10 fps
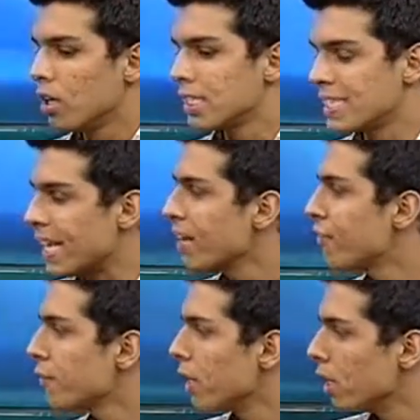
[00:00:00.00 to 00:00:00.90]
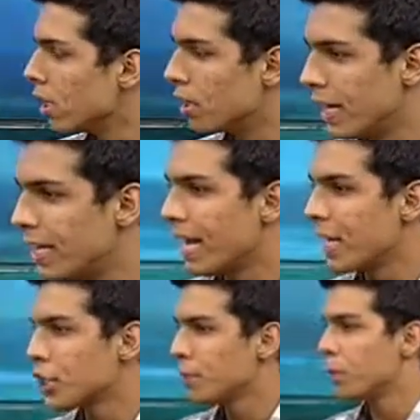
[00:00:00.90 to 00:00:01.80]
safe
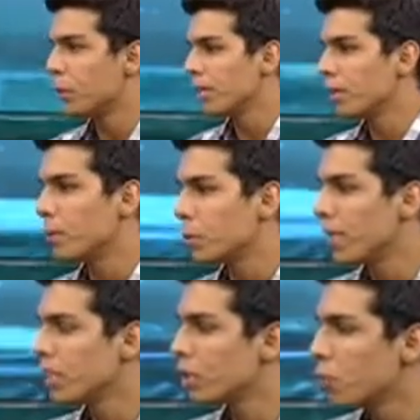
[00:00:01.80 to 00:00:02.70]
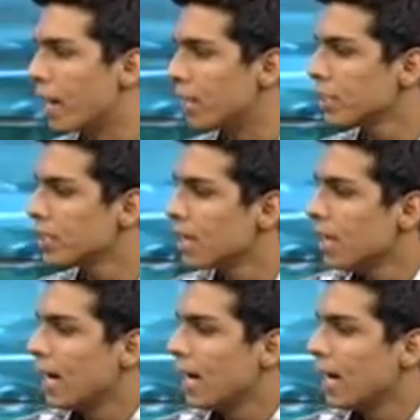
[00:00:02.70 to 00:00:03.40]
interaction between the two batches,